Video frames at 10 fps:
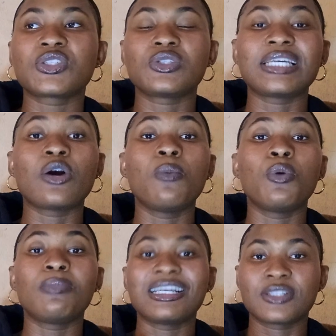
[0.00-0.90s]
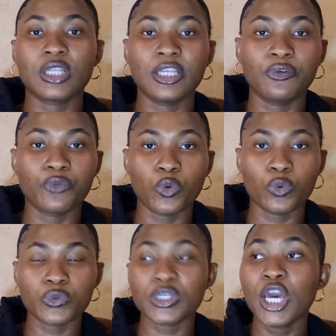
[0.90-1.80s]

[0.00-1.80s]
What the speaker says: to take on more masculine roles.